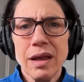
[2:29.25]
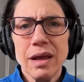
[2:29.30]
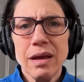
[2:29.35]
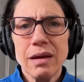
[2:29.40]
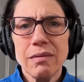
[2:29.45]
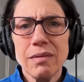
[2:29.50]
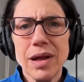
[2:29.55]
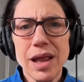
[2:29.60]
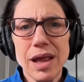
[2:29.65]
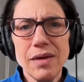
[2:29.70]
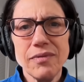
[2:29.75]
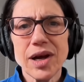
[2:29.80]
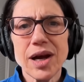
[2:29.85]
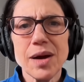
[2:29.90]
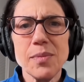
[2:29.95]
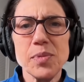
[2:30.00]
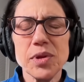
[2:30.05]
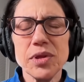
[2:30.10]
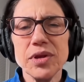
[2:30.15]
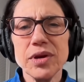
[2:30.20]
Well, I have a
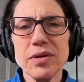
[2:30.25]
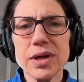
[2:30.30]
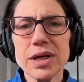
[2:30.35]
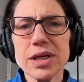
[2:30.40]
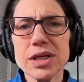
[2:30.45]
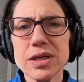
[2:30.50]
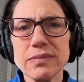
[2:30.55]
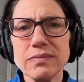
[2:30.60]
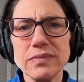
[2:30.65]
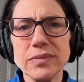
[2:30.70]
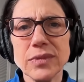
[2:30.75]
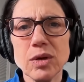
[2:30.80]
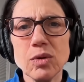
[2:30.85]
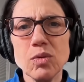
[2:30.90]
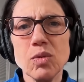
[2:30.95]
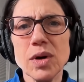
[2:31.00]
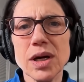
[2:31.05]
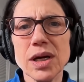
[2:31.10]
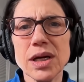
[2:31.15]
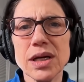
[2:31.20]
couple theories.
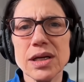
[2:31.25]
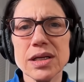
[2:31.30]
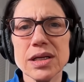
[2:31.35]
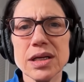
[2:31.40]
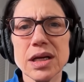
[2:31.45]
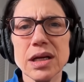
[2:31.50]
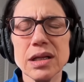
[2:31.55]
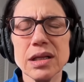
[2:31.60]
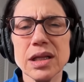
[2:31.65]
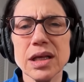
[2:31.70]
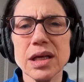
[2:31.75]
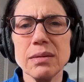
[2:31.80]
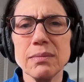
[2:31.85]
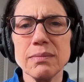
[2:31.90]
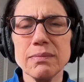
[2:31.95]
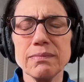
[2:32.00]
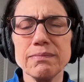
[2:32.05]
One is that